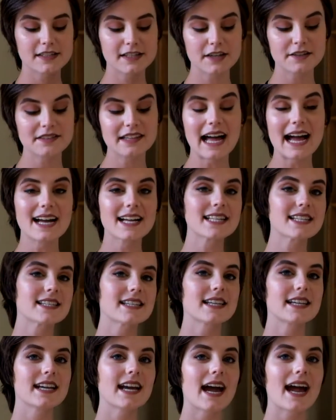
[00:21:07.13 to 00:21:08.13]
So
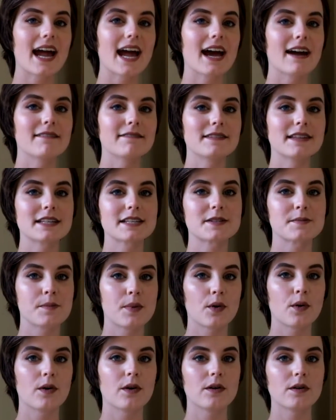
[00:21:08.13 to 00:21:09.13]
lastly, I have this
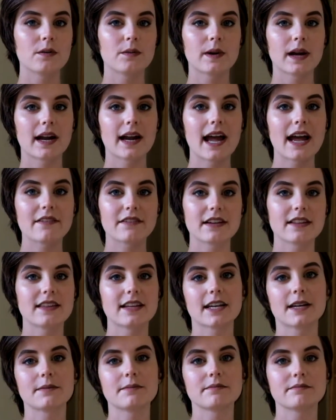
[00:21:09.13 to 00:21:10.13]
bowl where
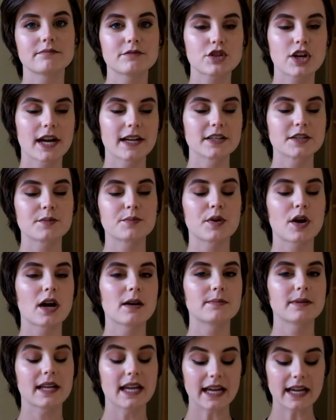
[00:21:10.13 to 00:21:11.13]
everything I'm trying to
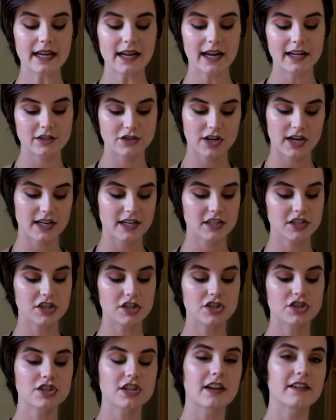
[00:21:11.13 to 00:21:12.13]
propagate, I try to
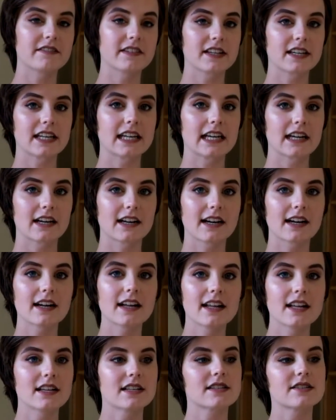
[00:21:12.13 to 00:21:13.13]
just shove in here.
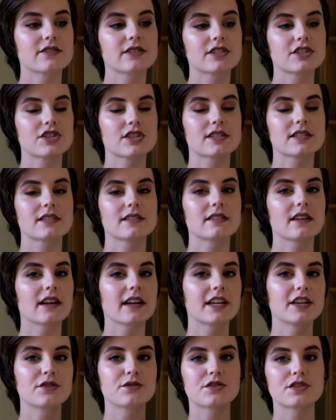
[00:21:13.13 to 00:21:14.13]
So it's just a
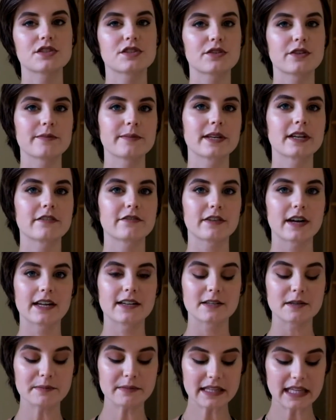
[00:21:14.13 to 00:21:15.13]
huge assortment of
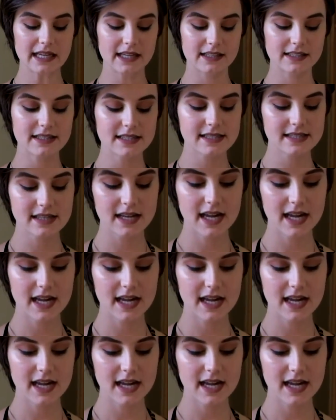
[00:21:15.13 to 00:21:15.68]
random things.